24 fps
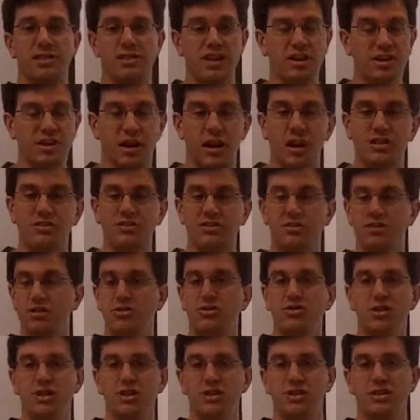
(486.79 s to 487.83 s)
The
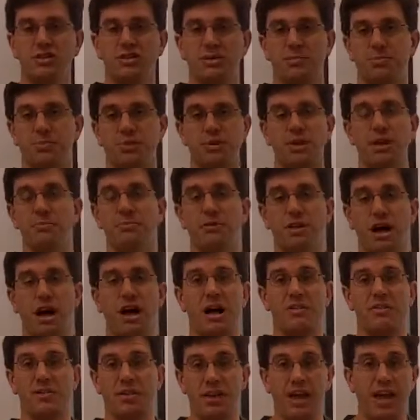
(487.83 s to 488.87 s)
Constitution is the supreme
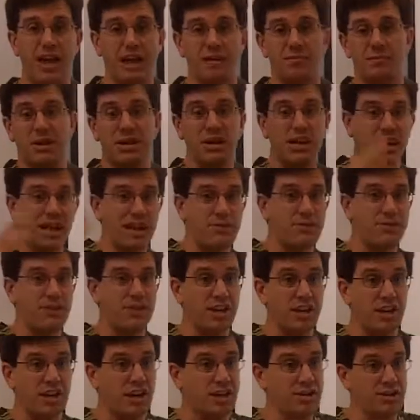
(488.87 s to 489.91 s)
law of the land, meaning
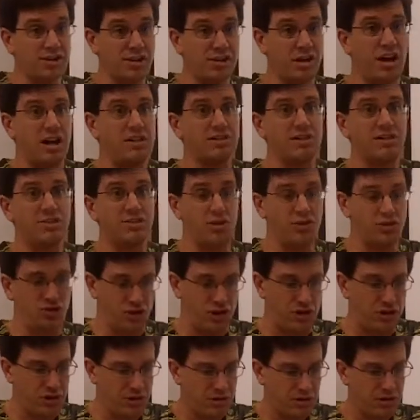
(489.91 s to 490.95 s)
everything under the
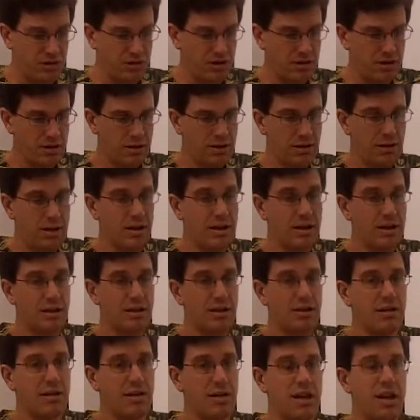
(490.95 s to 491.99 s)
Constitution.
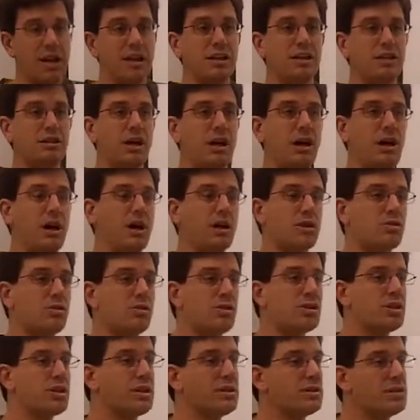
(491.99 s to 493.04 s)
Any law
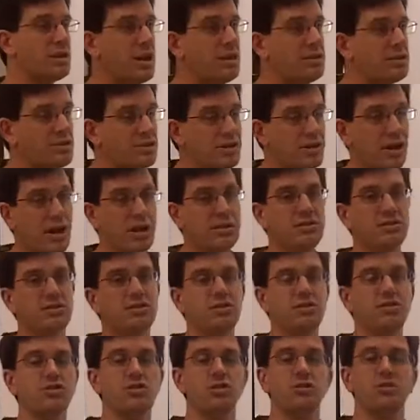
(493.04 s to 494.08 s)
under the
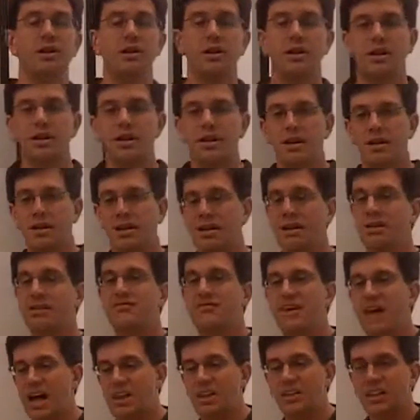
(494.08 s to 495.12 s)
Constitution
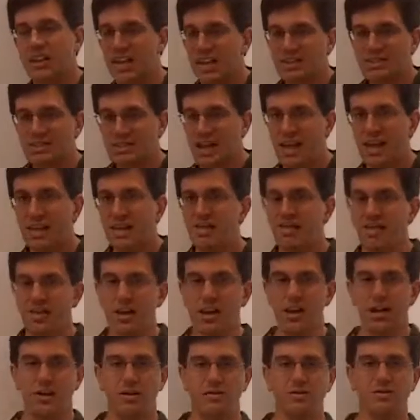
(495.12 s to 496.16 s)
invalidates
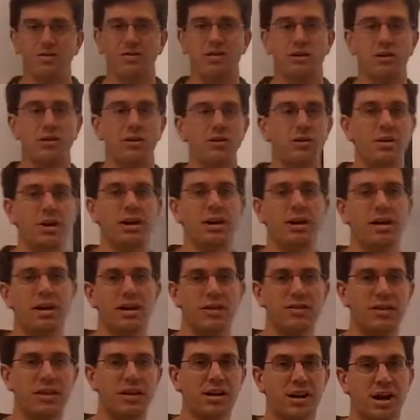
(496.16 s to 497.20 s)
anything else. So
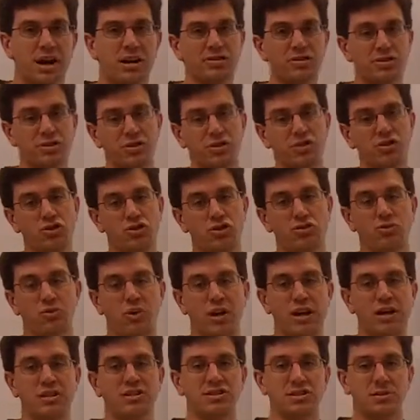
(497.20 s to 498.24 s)
the Constitution
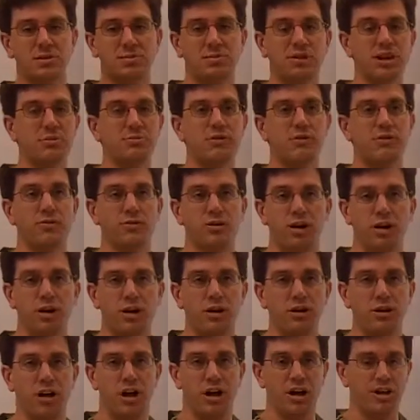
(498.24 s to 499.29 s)
reigns supreme over
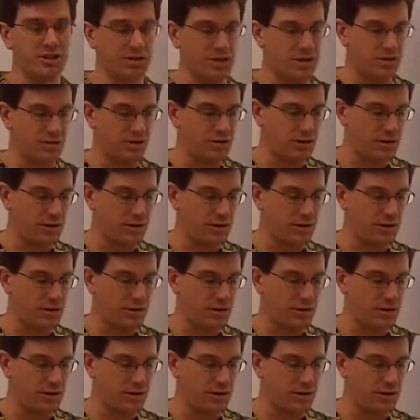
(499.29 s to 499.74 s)
all laws